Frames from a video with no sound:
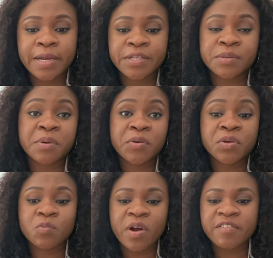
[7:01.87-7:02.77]
and his
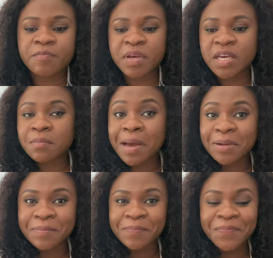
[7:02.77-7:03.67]
American wife, Pinky
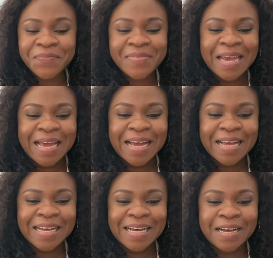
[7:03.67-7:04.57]
Madam.
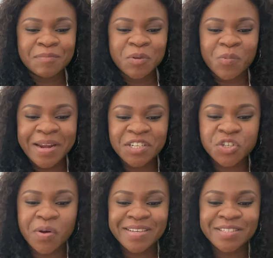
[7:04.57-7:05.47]
Uh, so when
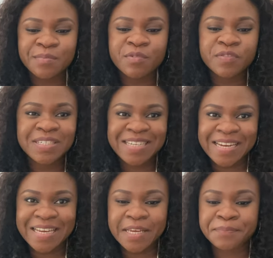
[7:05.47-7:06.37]
Ashok is to move to
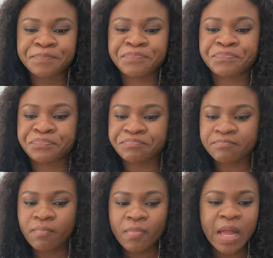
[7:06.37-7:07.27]
Delhi,
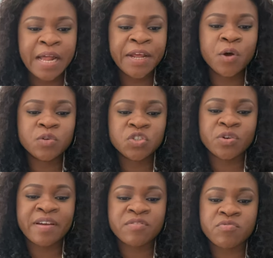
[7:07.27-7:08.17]
and the older
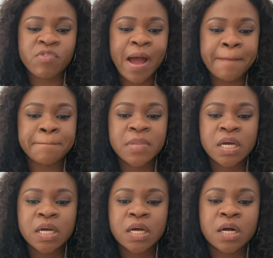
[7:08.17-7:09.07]
driver, Ram,
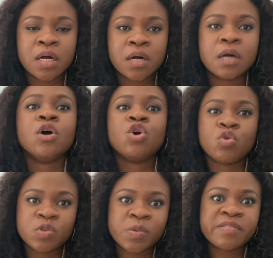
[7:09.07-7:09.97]
uh, who
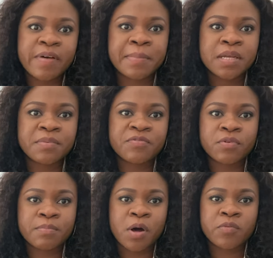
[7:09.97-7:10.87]
was with the family
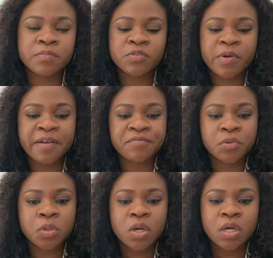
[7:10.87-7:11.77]
before Balram's
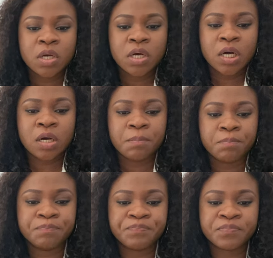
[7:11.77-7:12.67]
arrival. Um,